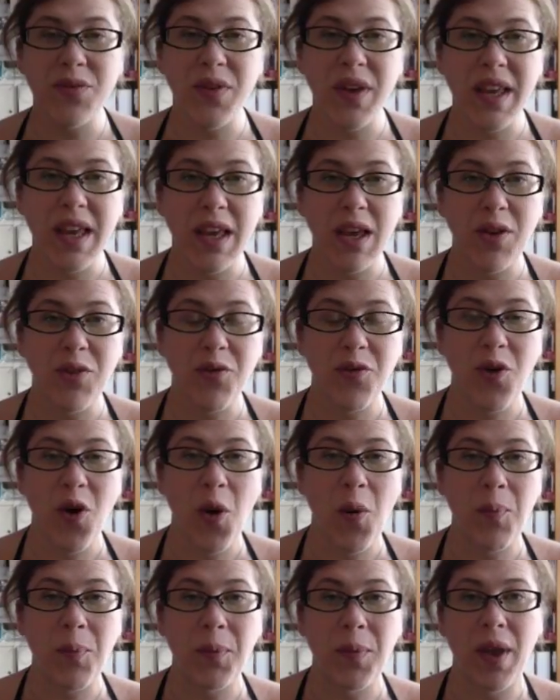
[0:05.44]
Vicky
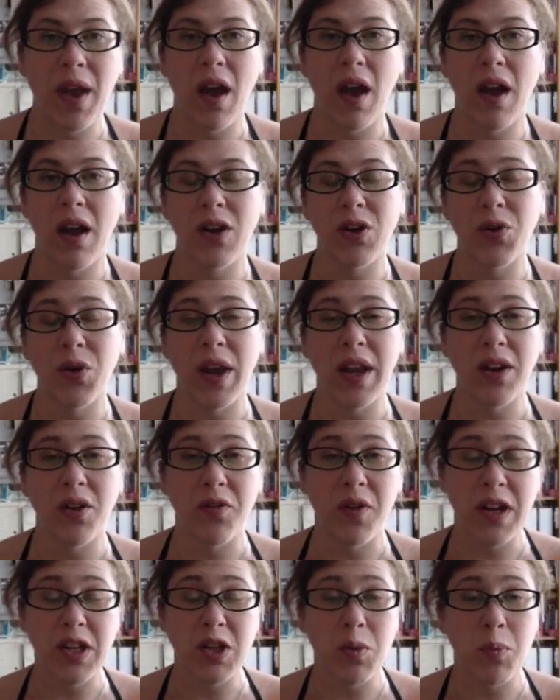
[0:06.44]
from
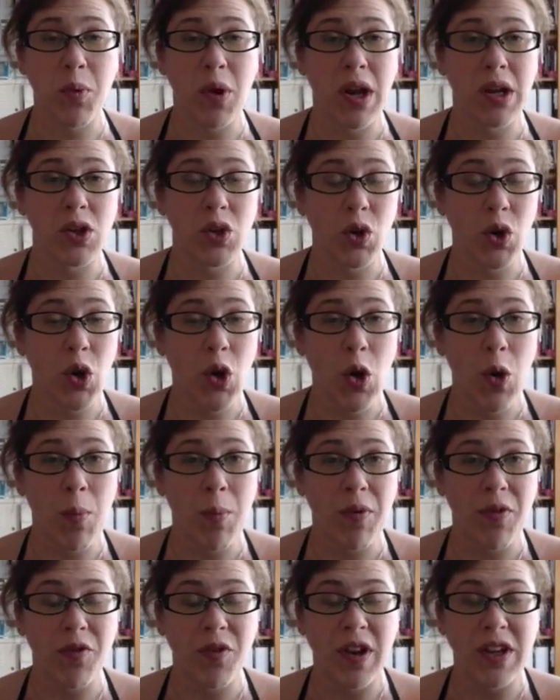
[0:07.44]

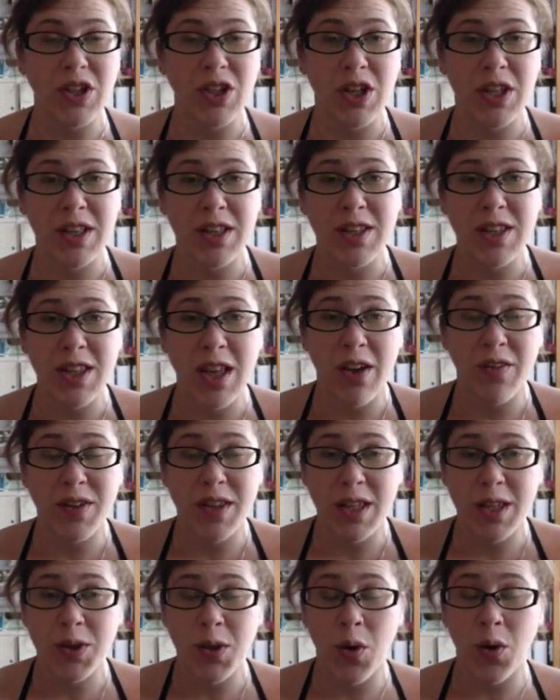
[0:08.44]
createafashionbrand.com,
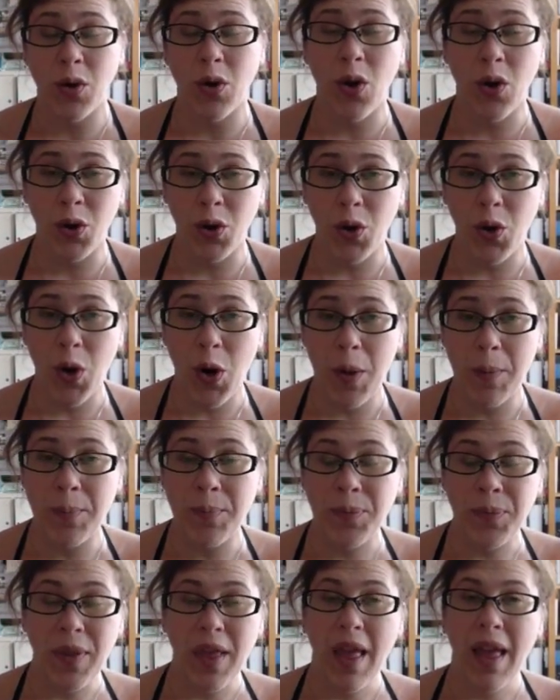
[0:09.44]
fashionserviceshongkong.com,
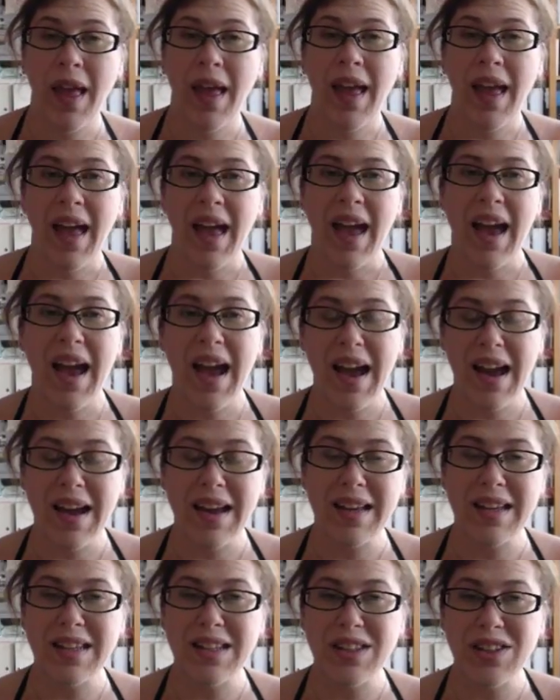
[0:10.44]

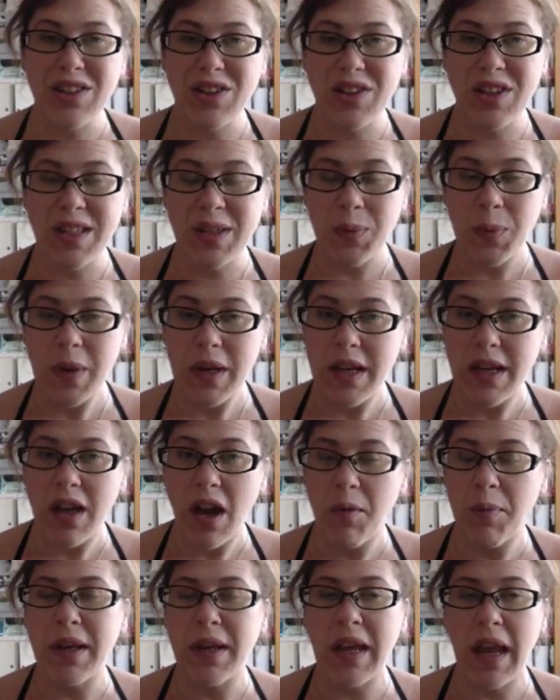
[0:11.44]
and this week
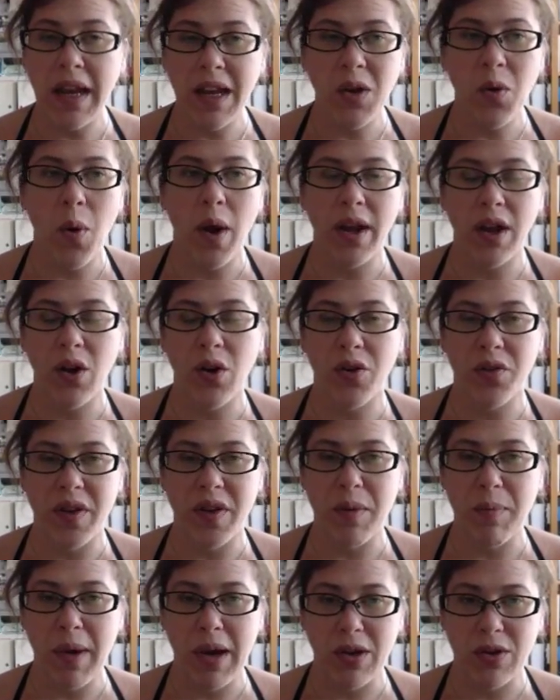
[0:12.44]
I've been getting quite a lot of
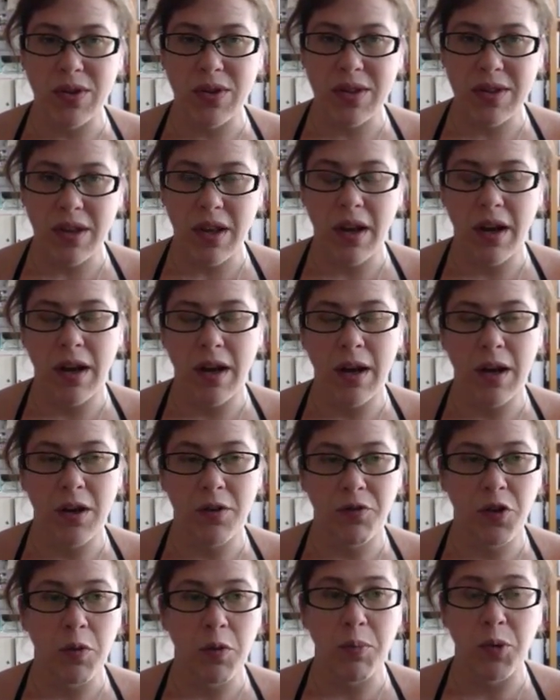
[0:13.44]
emails
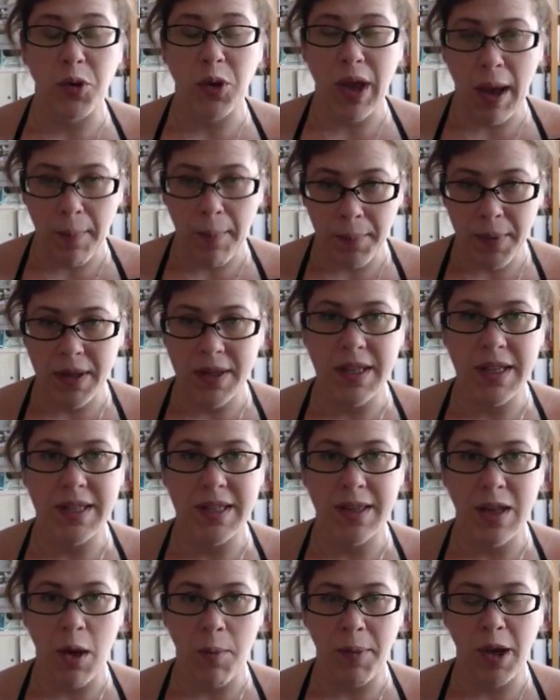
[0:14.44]
for the bootcamp because it
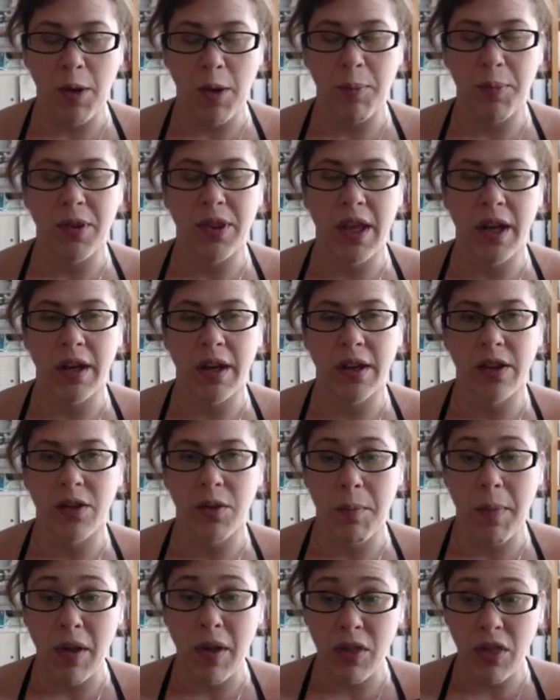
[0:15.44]
is coming up at the end of
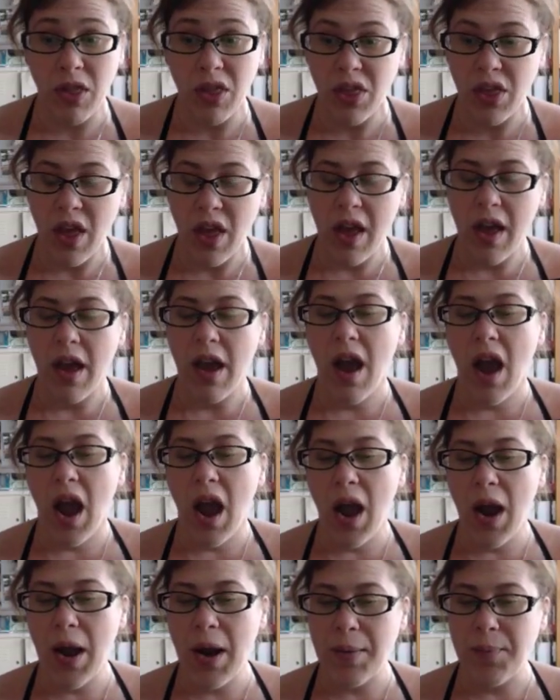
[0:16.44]
the month,
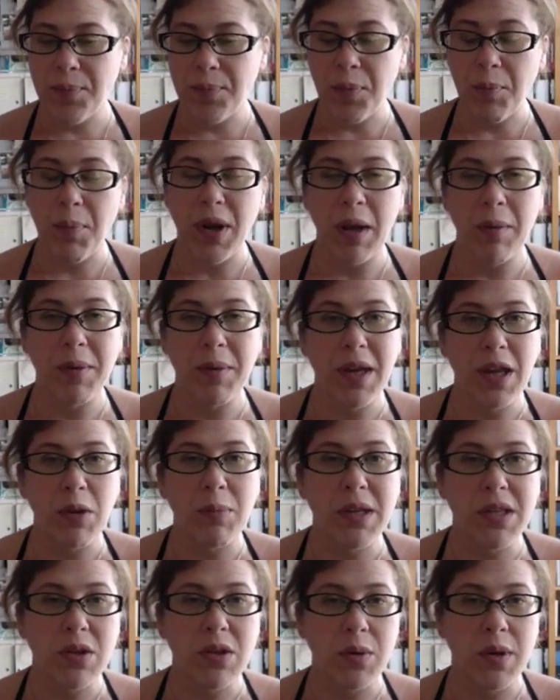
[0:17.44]
but I'm going to
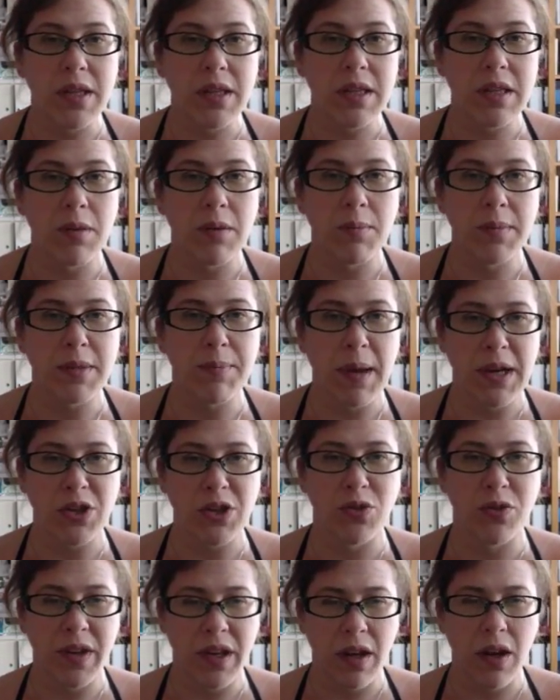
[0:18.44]
be doing some
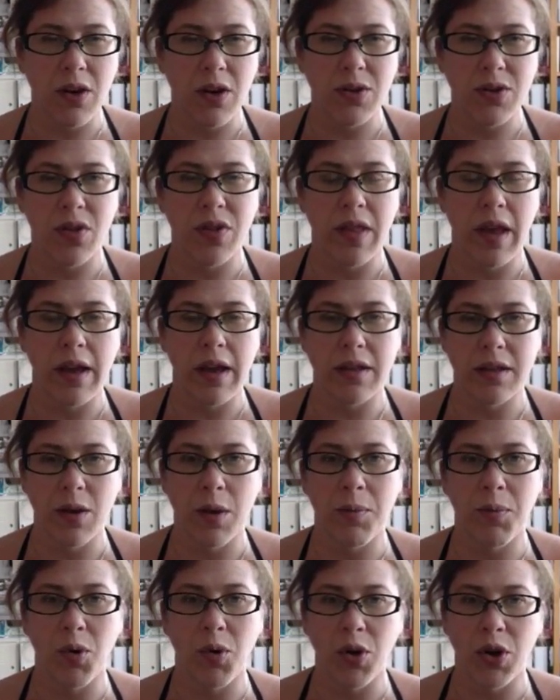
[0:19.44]
special videos on that, so
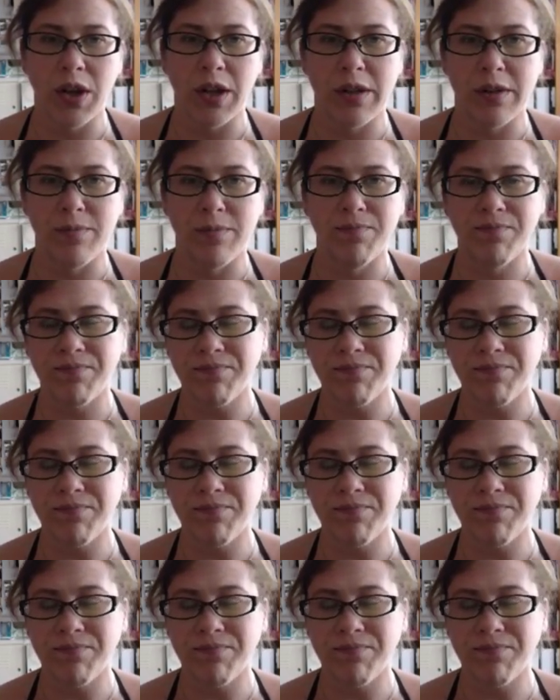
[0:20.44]
I'm not going to